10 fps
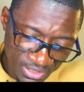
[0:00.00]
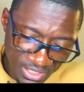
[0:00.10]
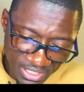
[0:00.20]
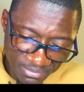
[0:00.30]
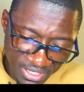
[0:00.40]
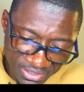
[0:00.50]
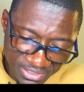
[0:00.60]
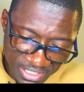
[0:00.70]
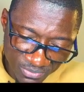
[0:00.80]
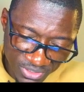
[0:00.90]
And by the
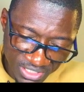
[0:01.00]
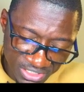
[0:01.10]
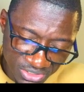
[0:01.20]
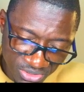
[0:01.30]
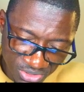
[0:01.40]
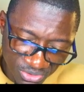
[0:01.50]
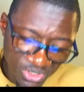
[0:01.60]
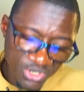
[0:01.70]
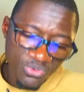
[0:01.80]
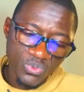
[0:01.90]
time we get here,
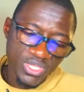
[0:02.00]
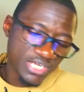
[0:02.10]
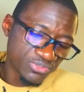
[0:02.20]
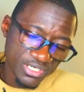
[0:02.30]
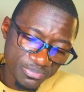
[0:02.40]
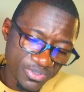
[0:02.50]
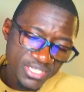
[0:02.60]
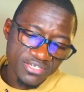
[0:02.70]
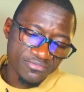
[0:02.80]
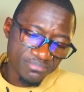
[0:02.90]
we're actually paying